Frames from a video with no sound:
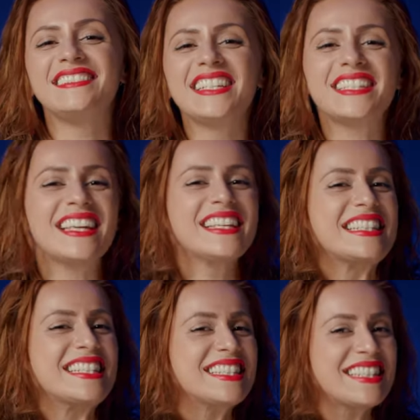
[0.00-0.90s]
This
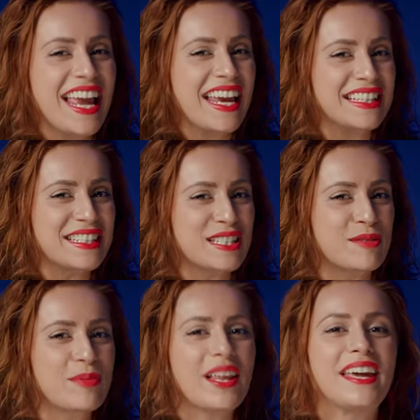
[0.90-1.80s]
insane
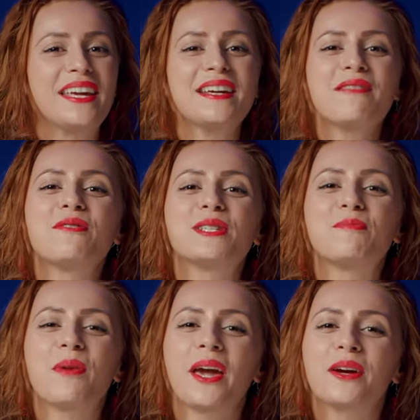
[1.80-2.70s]
display was
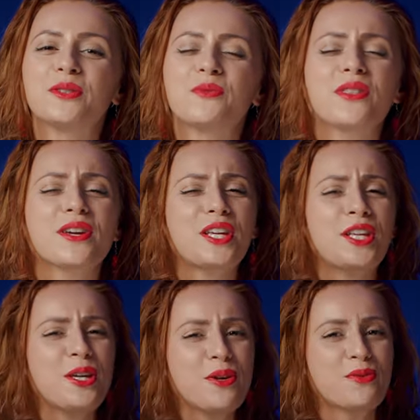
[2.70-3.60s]
paired with a
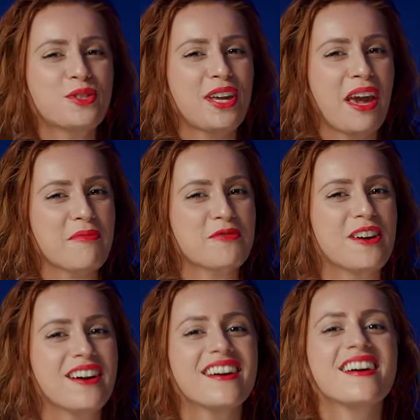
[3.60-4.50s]
huge
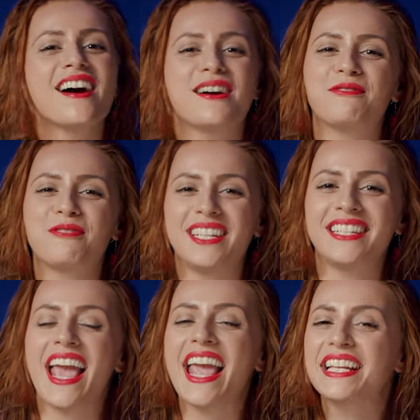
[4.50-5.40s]
camera,
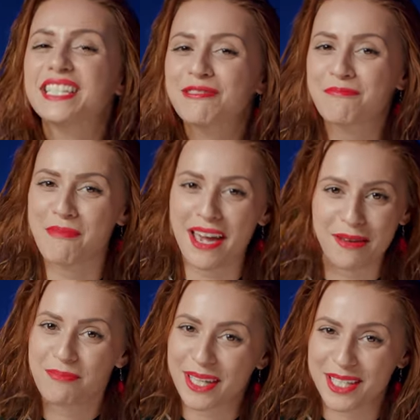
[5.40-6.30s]
108
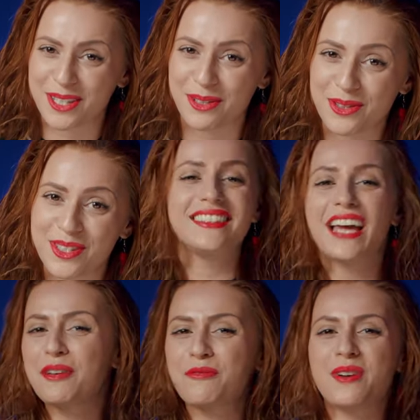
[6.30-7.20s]
megapixels.
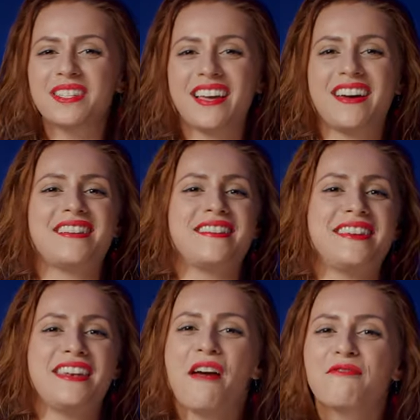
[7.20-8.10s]
That was a
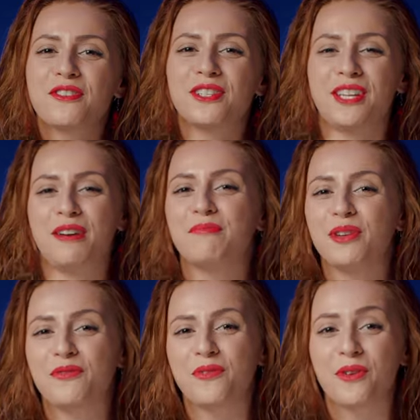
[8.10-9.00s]
never done
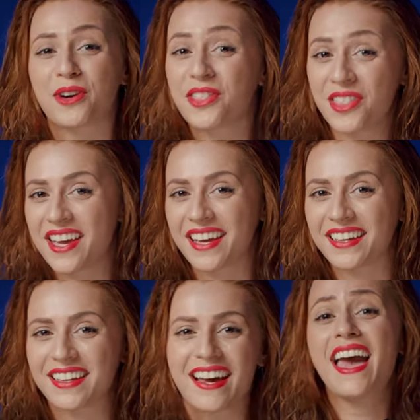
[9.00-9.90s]
before
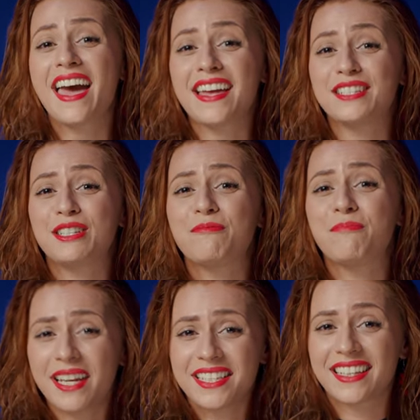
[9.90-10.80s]
thing. And you
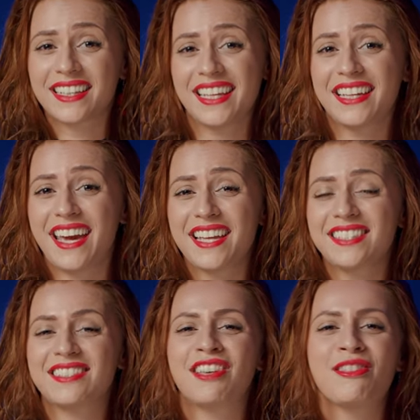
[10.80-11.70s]
basically get
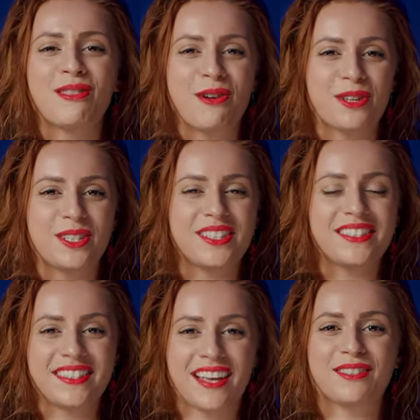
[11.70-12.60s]
the largest
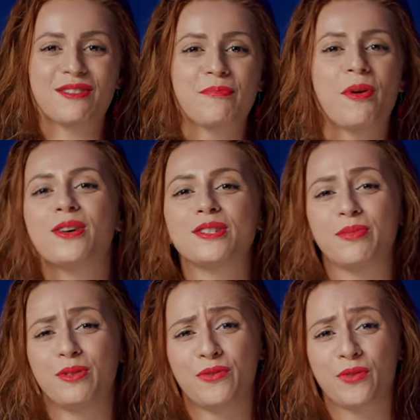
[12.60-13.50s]
sensor
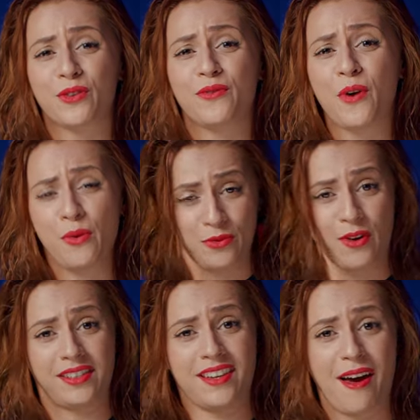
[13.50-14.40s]
possible for a phone
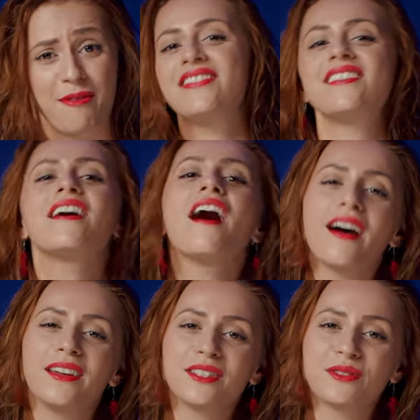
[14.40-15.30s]
right now, the
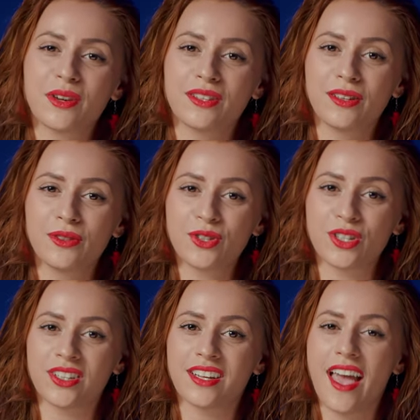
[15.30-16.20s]
highest
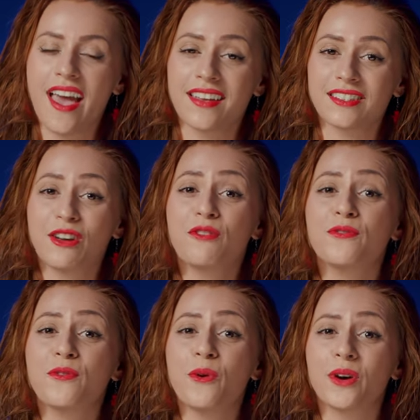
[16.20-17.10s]
resolution and, of
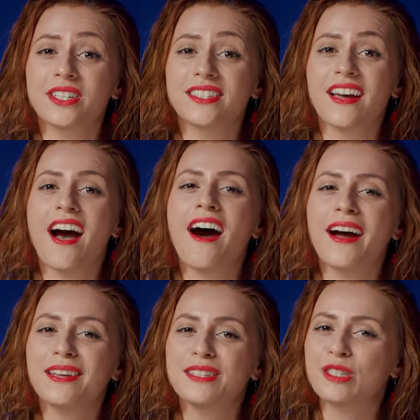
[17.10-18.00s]
course,
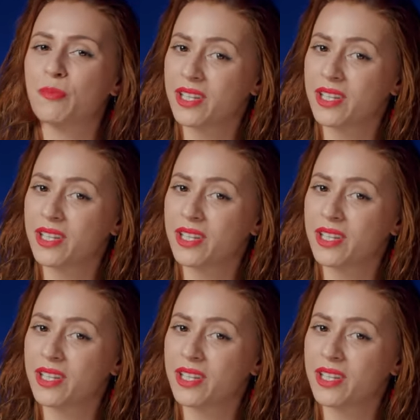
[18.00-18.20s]
highest